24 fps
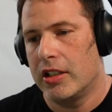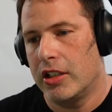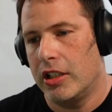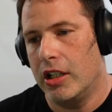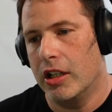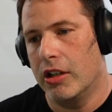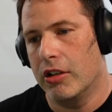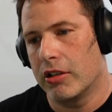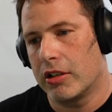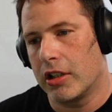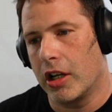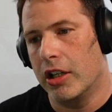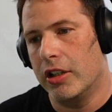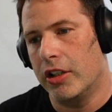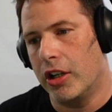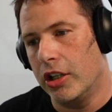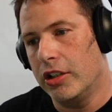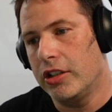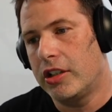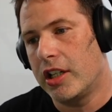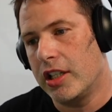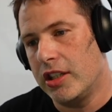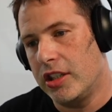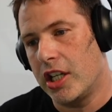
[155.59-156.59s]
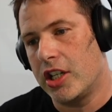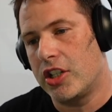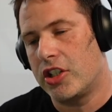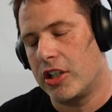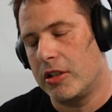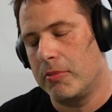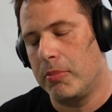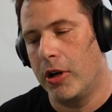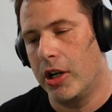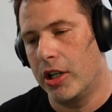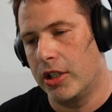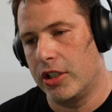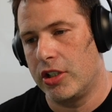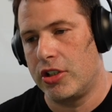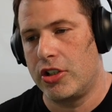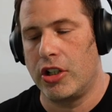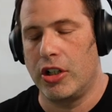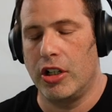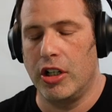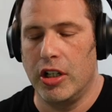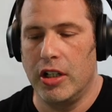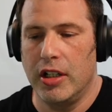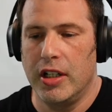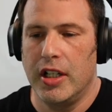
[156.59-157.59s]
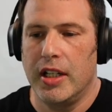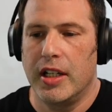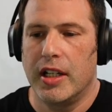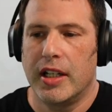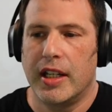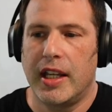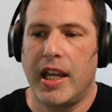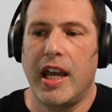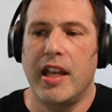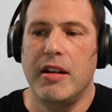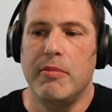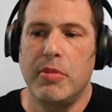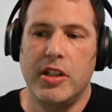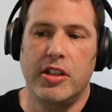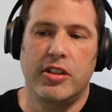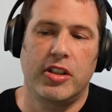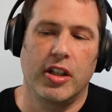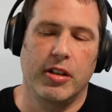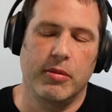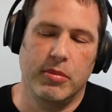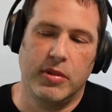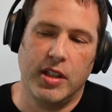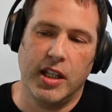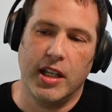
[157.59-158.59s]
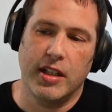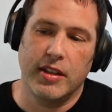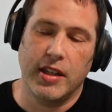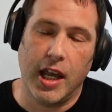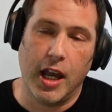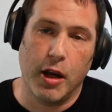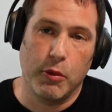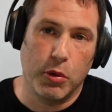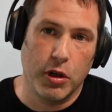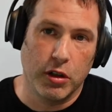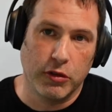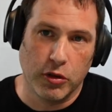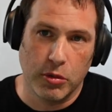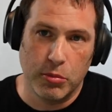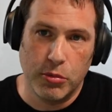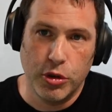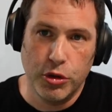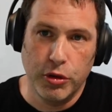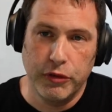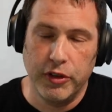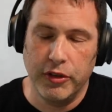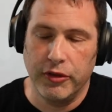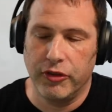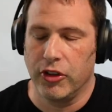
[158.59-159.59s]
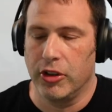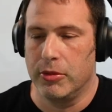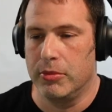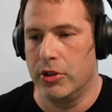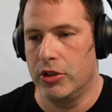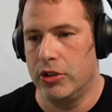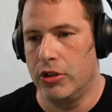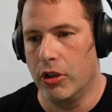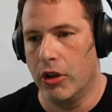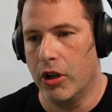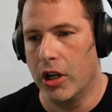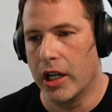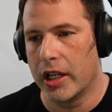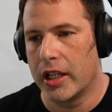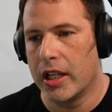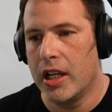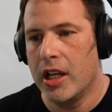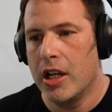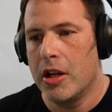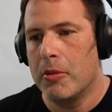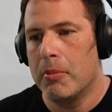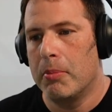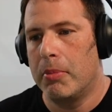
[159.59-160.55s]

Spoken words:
you know, an unconditioned punisher can be something that we're removing from a dog.